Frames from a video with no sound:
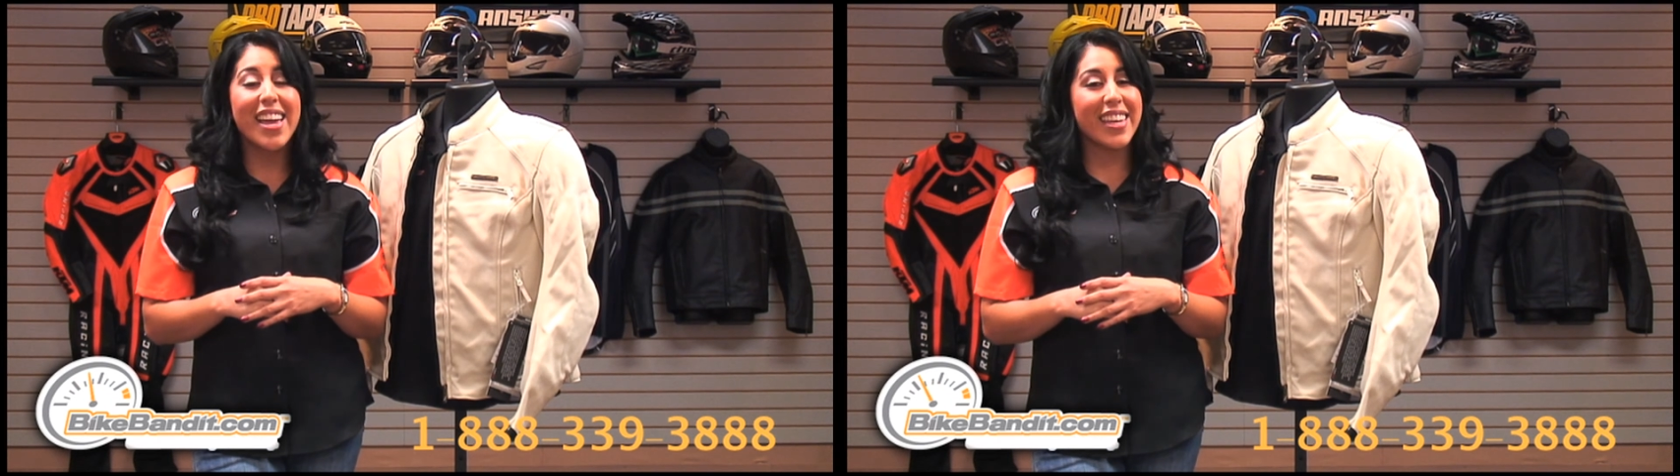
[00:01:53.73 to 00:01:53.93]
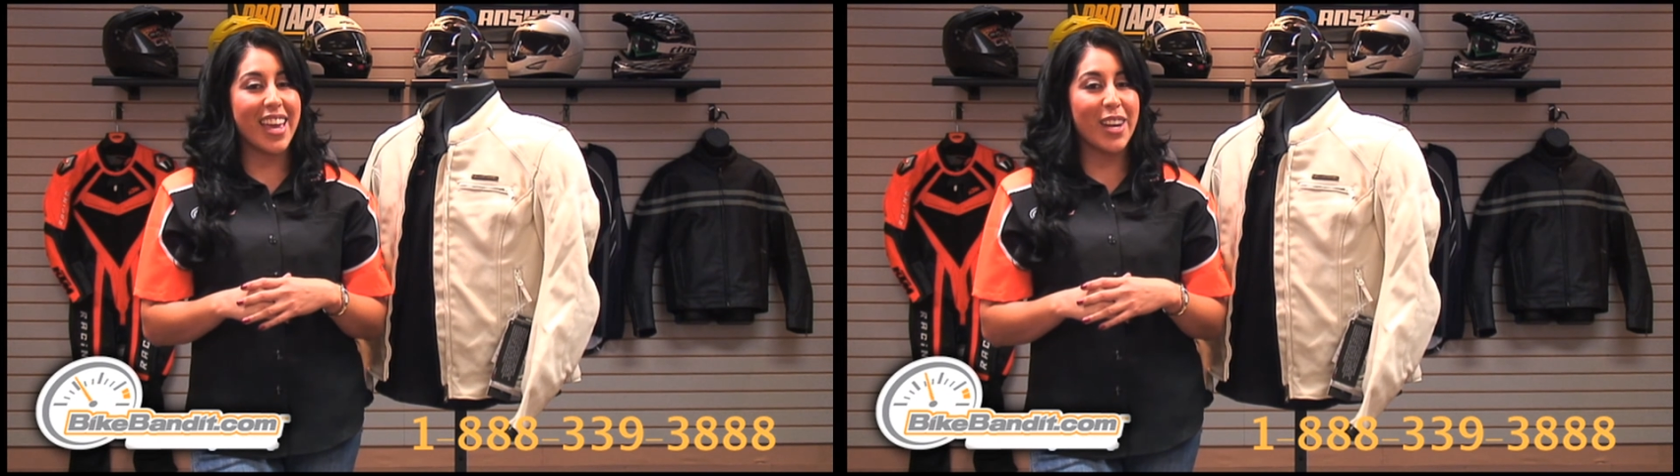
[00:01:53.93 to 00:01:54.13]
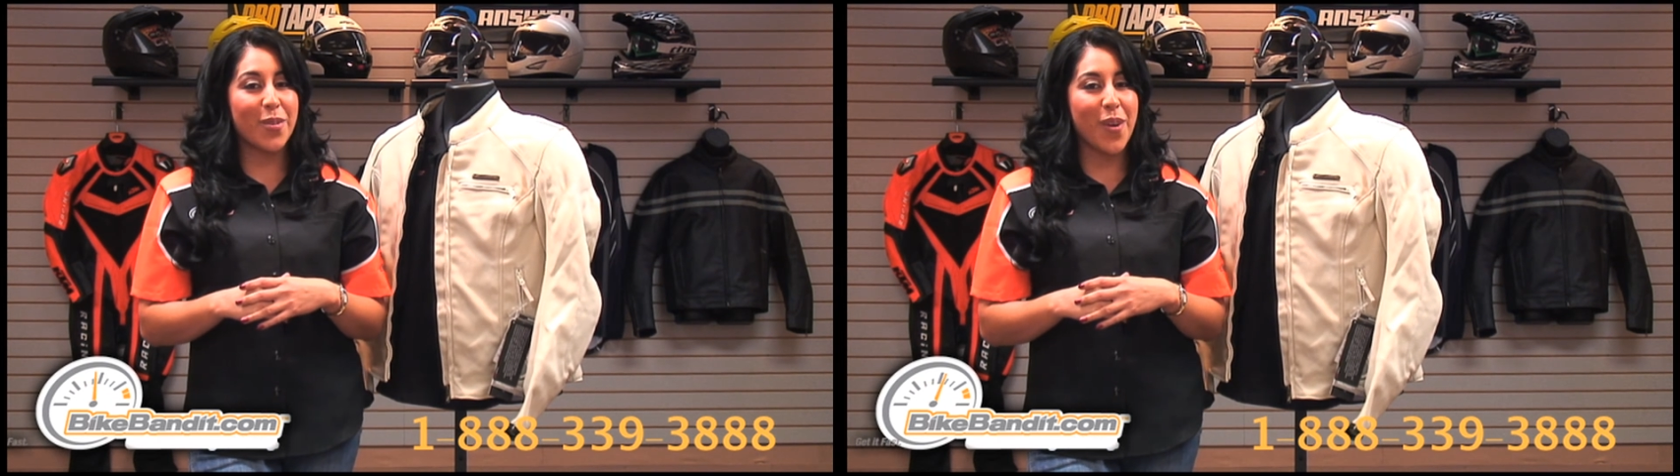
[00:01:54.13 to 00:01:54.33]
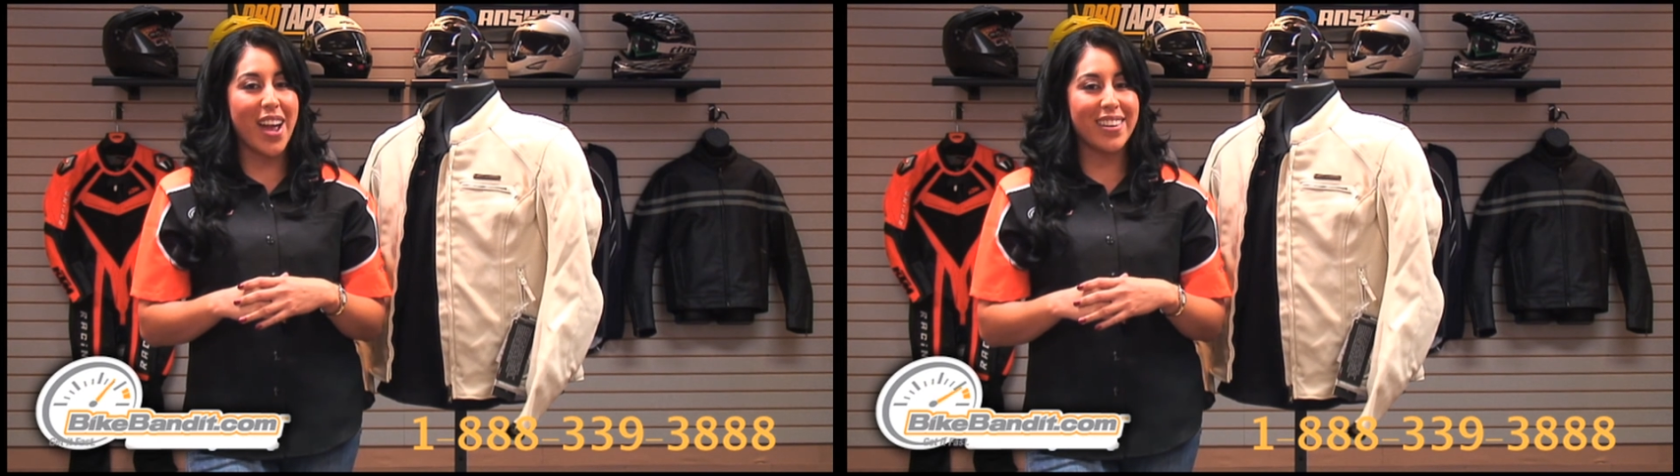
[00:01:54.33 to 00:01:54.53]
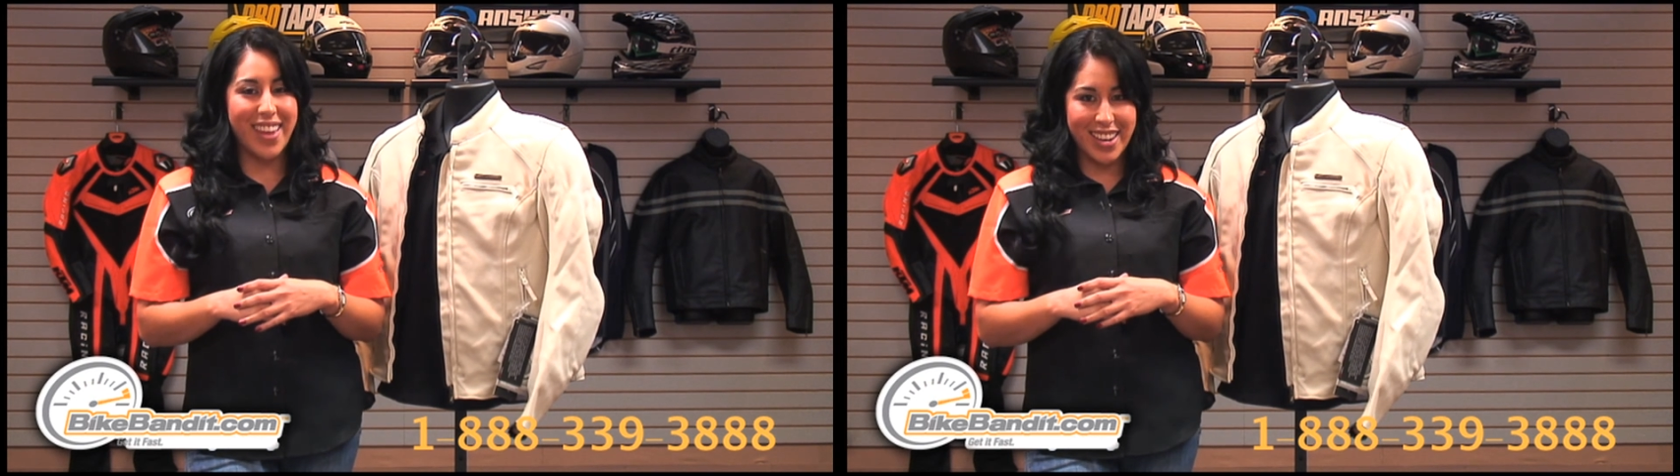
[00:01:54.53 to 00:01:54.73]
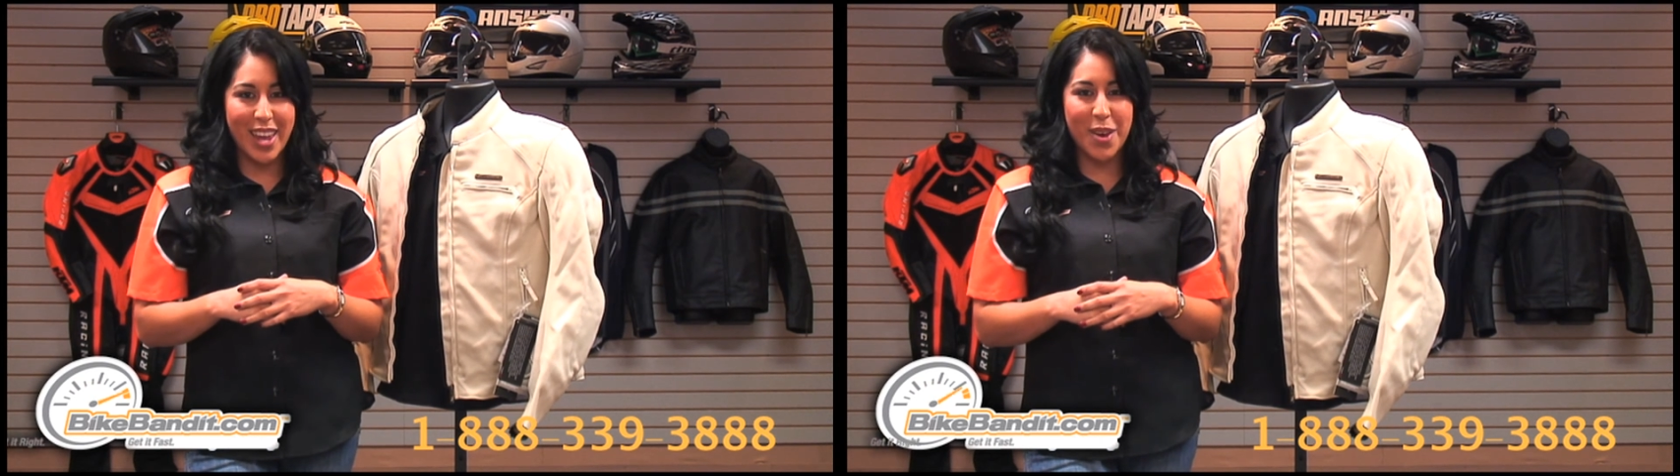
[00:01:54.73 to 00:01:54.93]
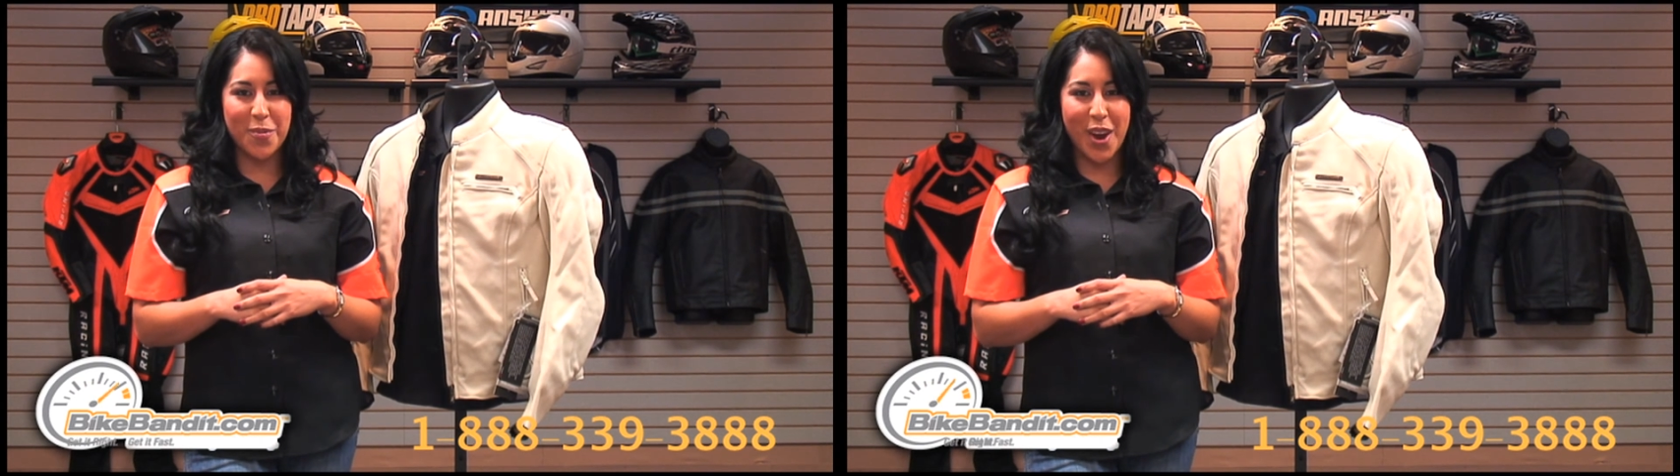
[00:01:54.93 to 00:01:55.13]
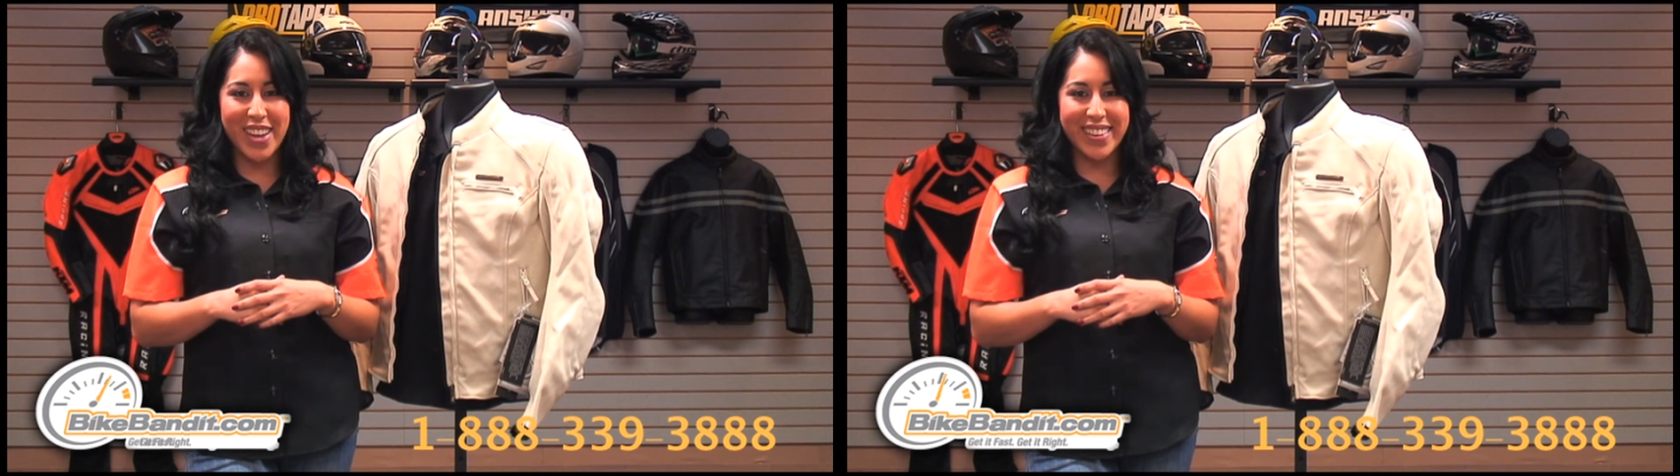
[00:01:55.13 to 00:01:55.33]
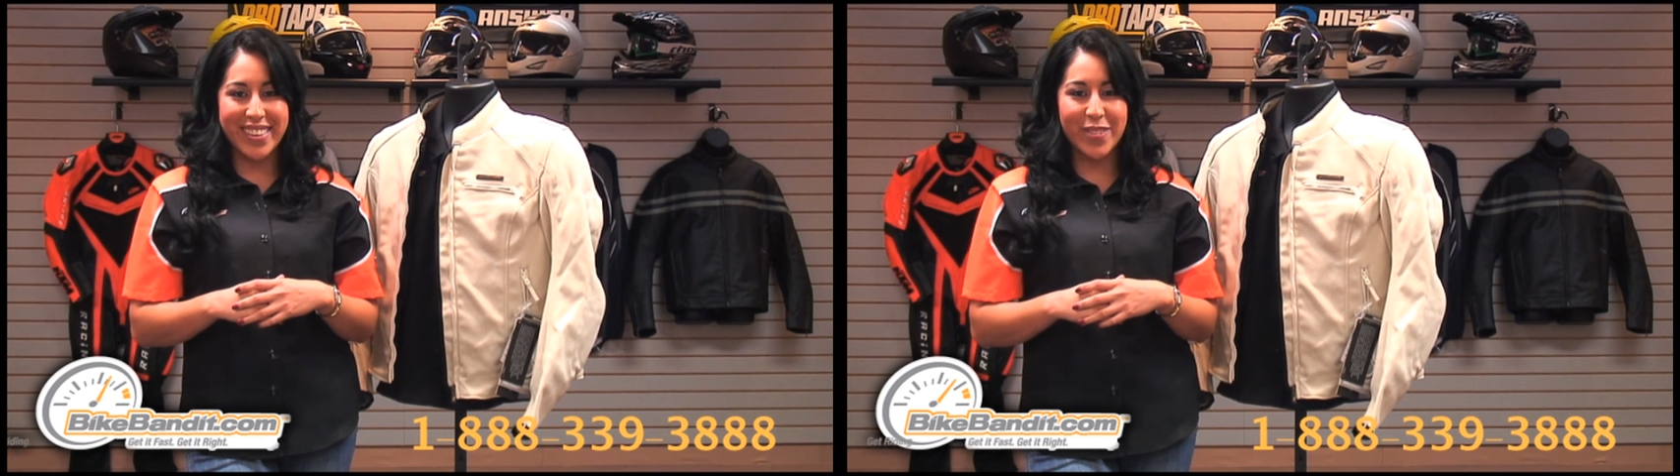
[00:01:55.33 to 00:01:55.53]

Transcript: get it right, and get riding.